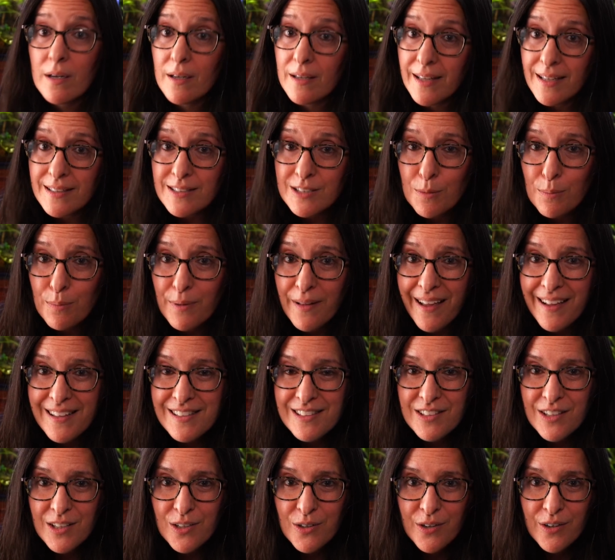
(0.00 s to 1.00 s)
get some
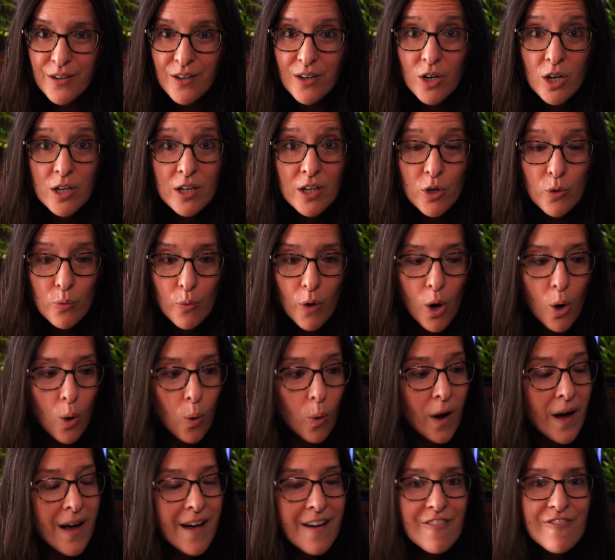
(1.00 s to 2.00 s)
plants that are going to
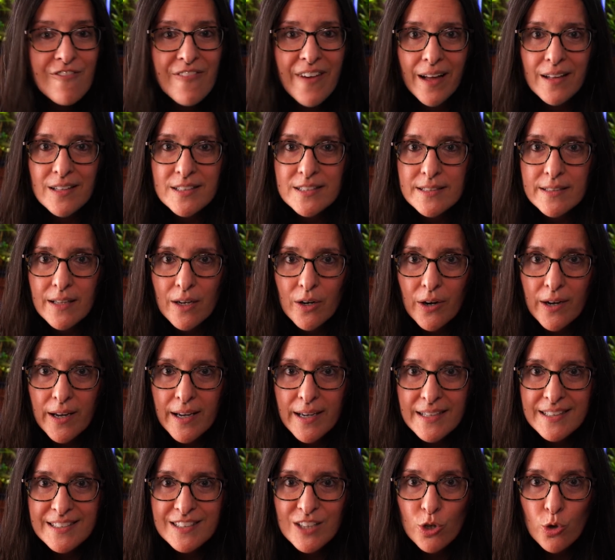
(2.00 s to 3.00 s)
grow.
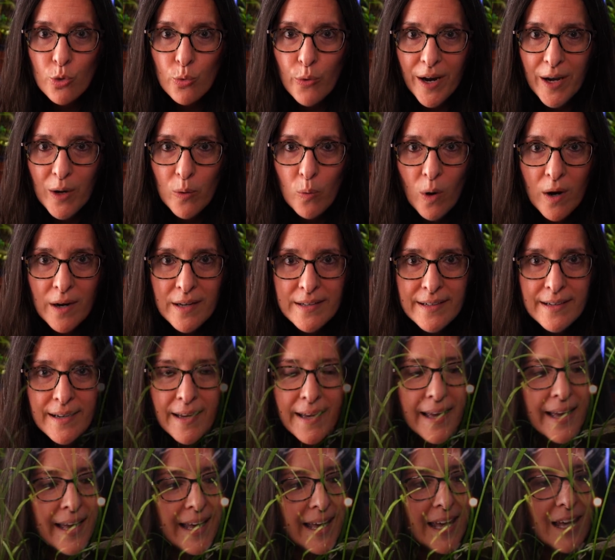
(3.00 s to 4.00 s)
Vallisneria is a great
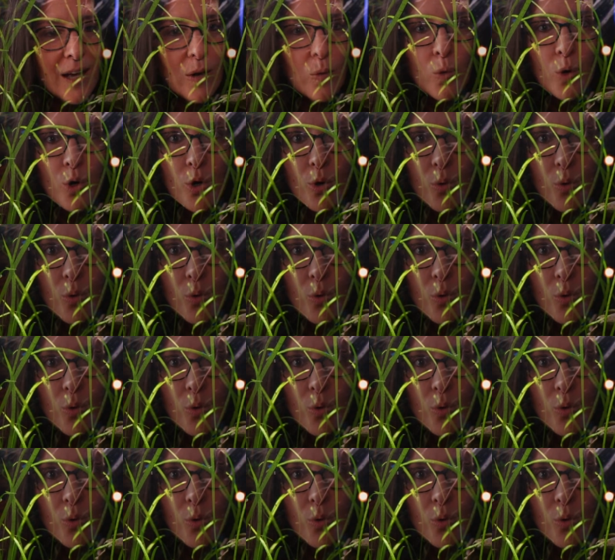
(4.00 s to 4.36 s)
one. It will